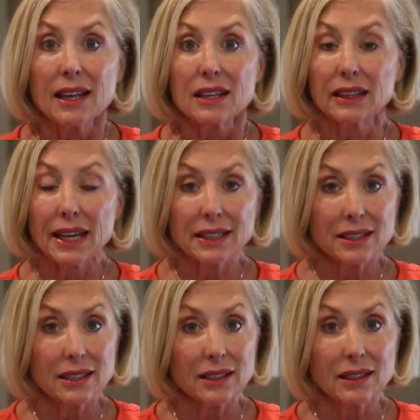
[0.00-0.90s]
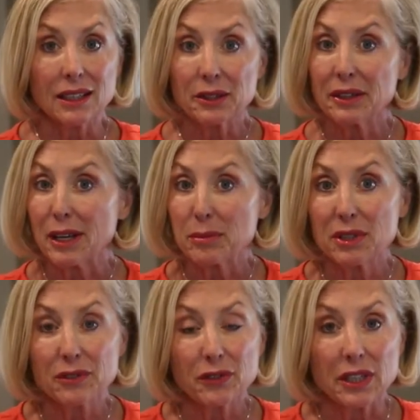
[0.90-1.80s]
let the internet be
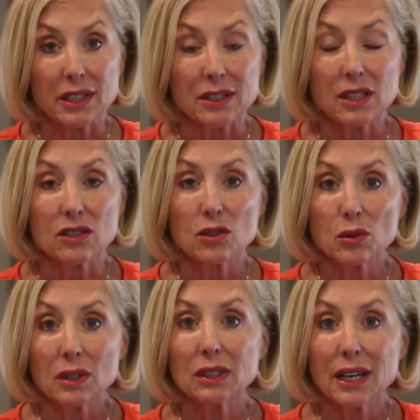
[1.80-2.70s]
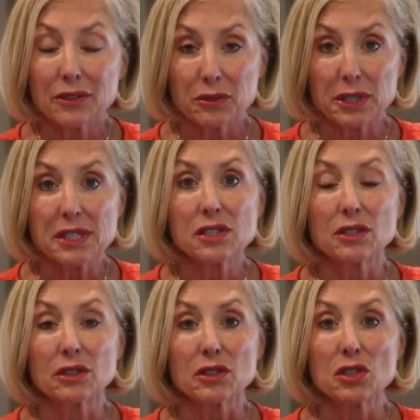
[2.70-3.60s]
your friend. Do a lot of
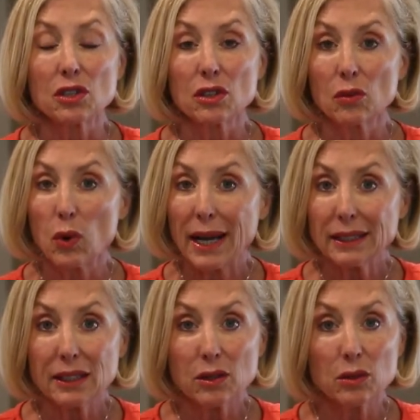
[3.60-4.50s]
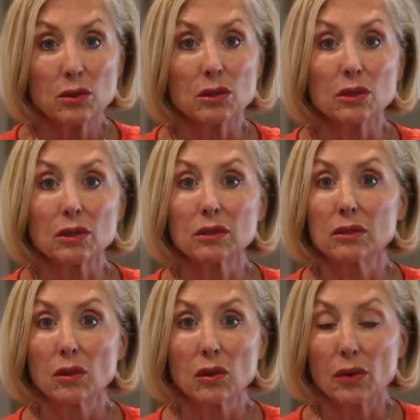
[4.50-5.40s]
research. Widely Google
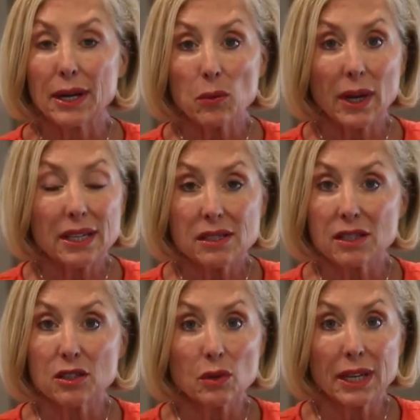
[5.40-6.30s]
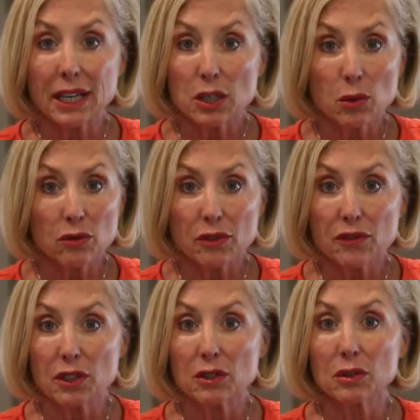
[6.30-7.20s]
great ways to do an annual
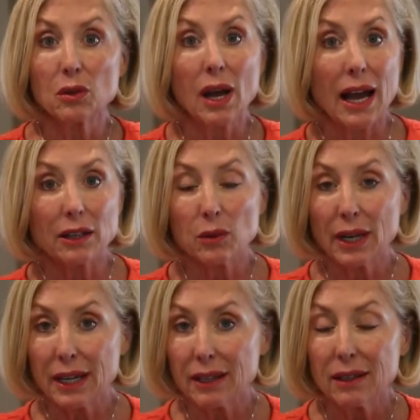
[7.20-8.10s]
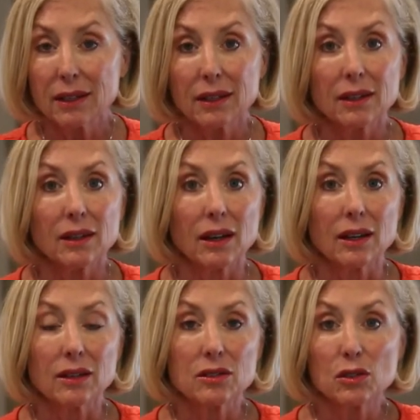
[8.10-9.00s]
review. How do I
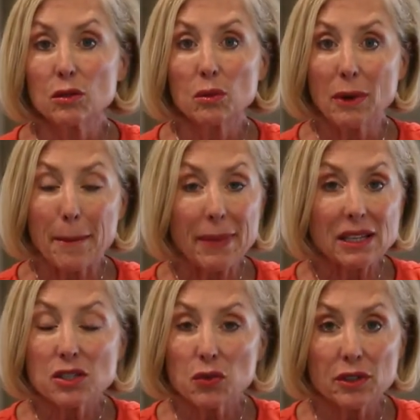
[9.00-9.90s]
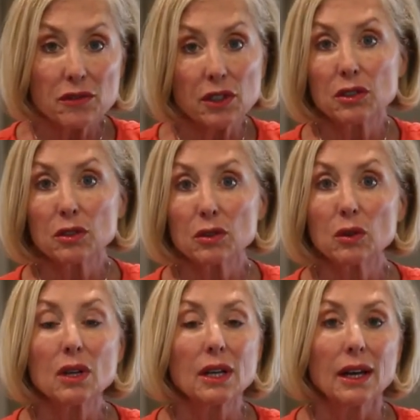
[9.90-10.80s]
do my best review?
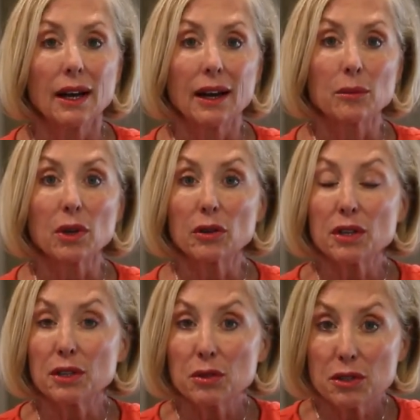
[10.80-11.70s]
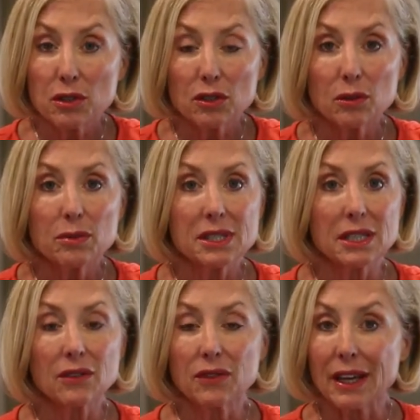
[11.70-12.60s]
Go to YouTube,
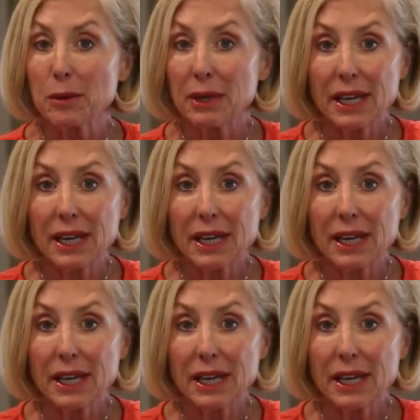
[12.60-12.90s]
see if anybody